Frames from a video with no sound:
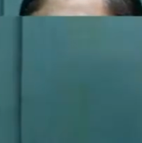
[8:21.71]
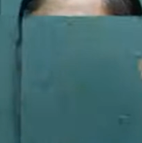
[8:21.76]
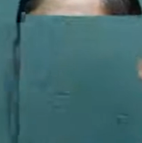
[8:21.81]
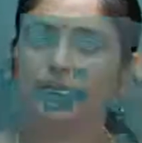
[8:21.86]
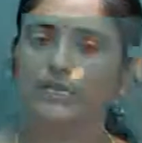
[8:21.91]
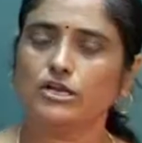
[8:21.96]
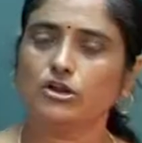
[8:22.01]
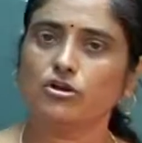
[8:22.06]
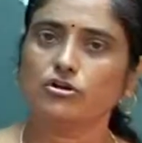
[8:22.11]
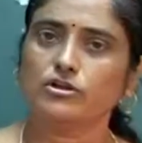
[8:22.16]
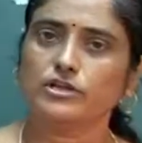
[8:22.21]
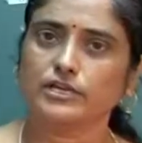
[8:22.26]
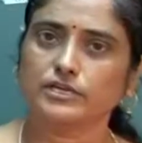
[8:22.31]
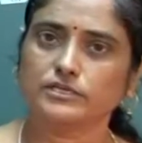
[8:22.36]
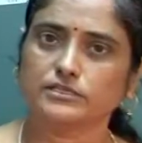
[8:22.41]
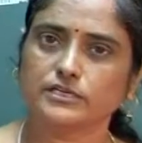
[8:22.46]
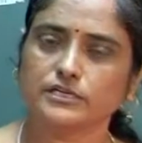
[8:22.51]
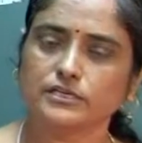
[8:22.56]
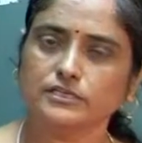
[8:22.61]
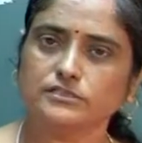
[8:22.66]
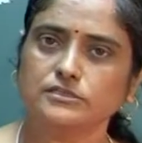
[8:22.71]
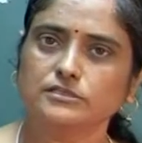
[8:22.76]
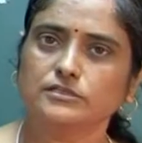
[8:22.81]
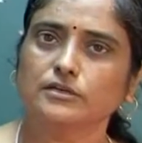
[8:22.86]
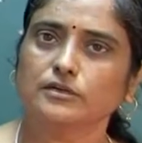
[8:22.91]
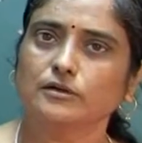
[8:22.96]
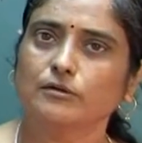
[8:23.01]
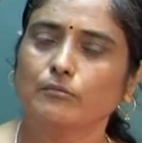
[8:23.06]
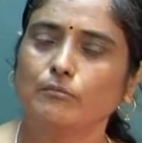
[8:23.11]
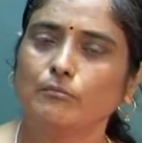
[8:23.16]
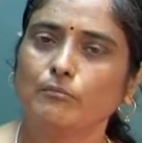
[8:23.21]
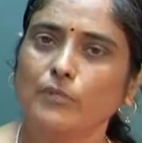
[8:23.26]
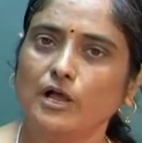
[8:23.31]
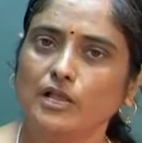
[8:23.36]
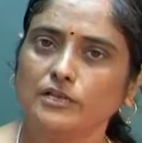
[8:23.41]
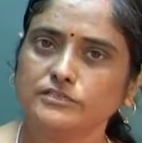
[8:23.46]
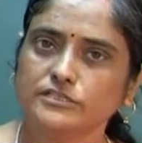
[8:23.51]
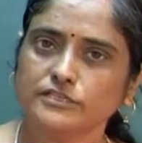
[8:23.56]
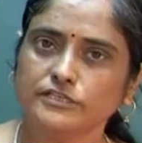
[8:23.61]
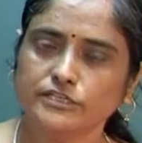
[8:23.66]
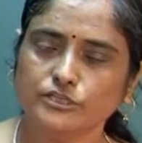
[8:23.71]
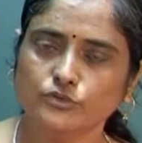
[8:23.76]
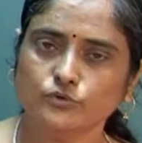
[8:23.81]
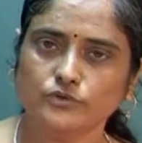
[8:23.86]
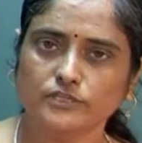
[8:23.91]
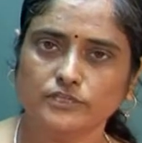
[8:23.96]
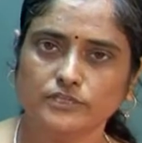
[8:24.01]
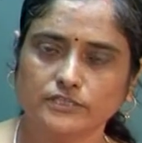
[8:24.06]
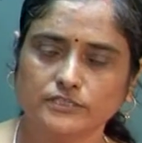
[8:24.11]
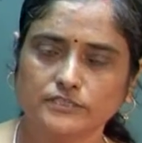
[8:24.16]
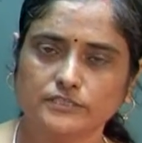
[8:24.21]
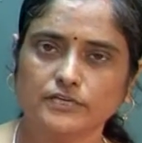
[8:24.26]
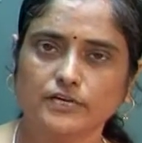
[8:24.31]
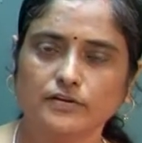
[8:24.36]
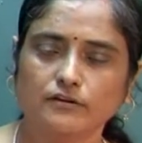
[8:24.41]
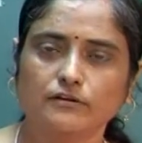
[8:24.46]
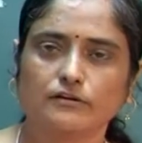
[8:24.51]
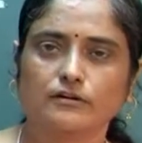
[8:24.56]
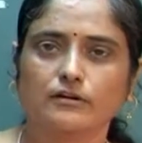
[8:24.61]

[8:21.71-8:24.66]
elongated, multinucleated